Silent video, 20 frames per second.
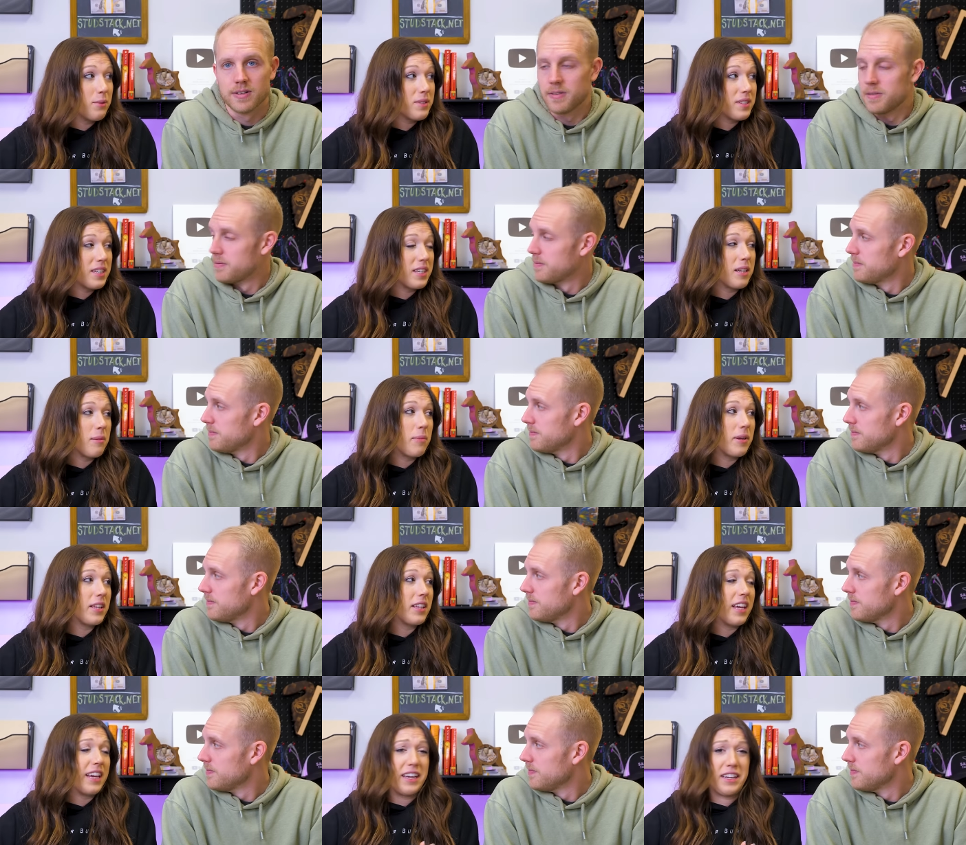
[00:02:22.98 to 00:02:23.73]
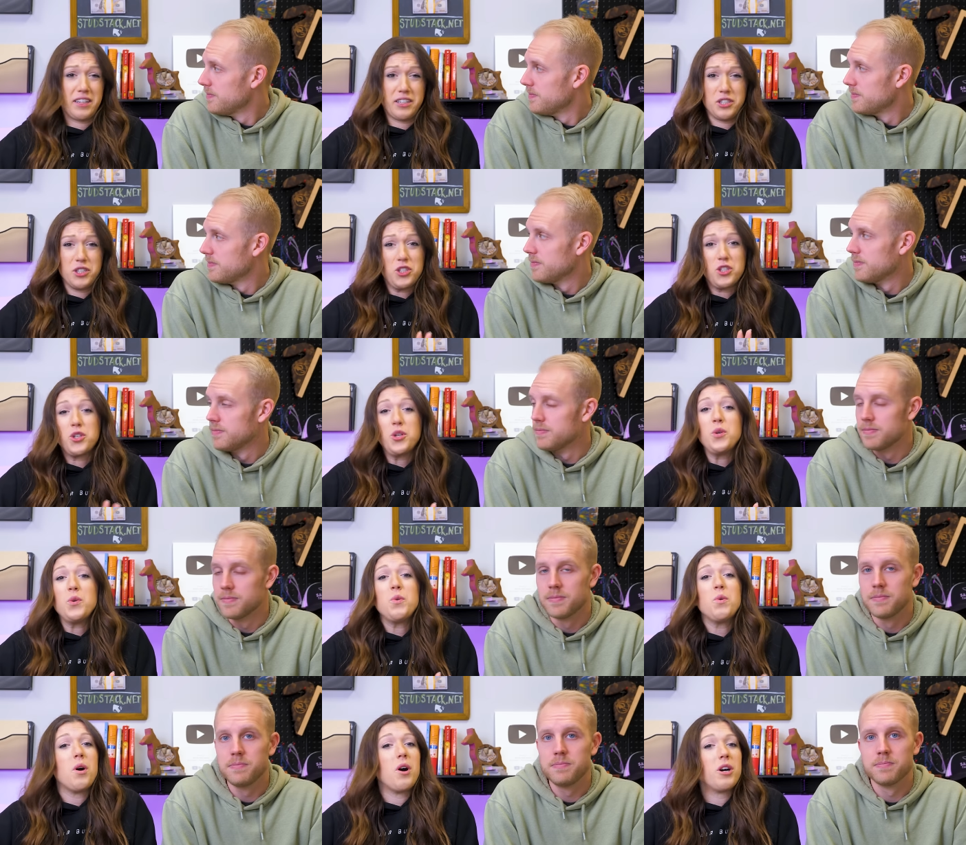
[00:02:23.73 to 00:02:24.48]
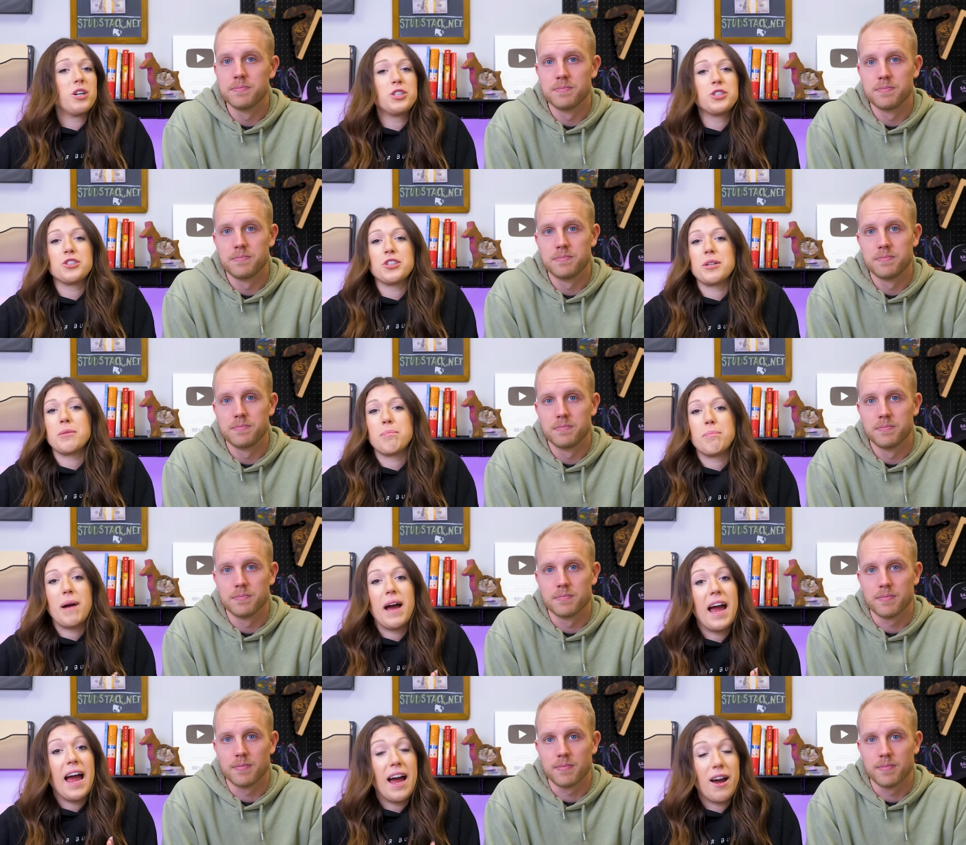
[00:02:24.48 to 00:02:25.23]
Speaker 1: was gonna be like 200
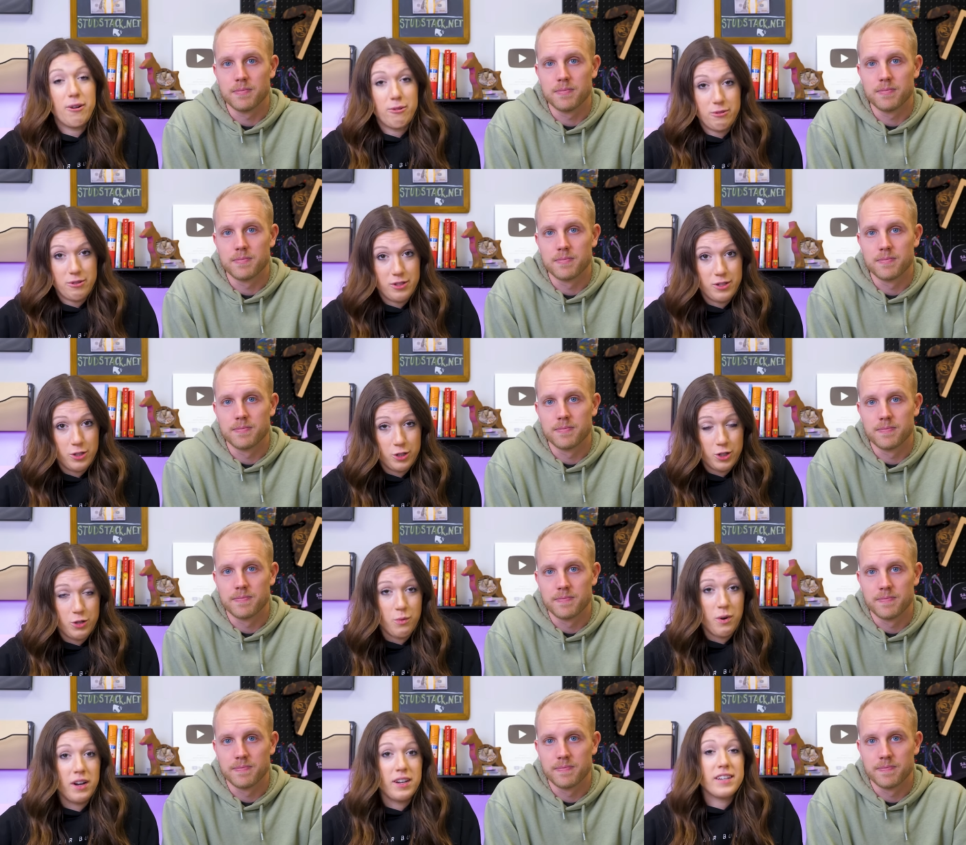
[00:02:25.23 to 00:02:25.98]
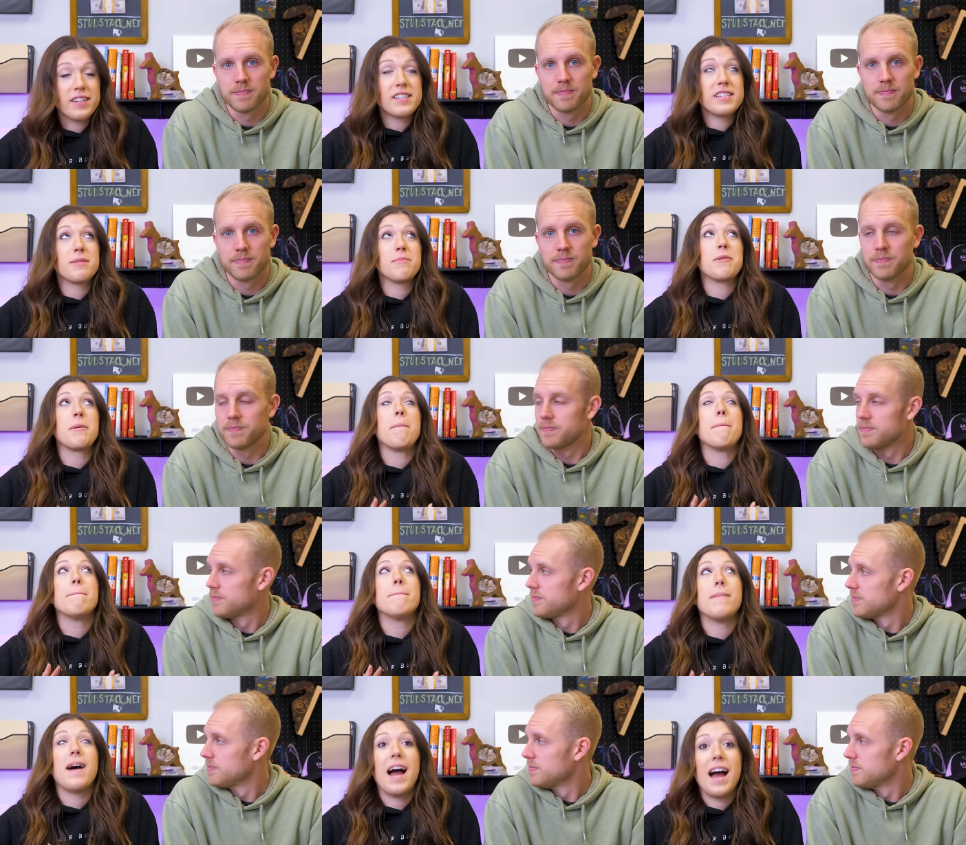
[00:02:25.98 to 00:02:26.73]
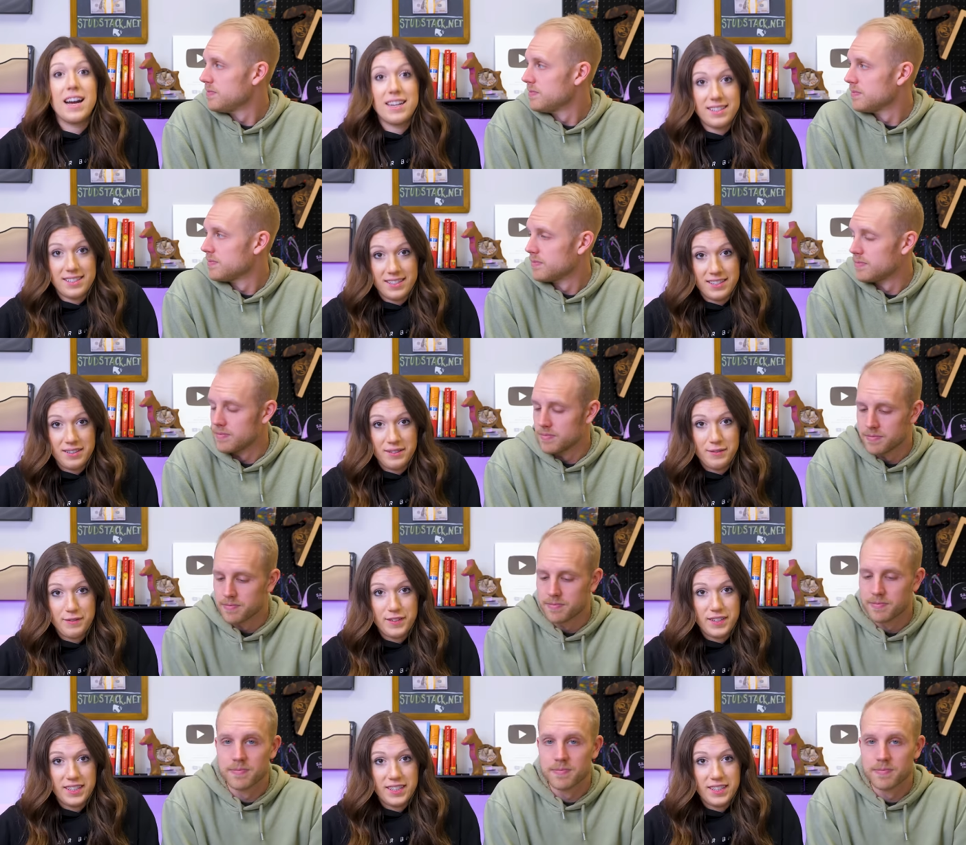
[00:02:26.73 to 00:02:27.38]
pounds. She wanted it to be massive.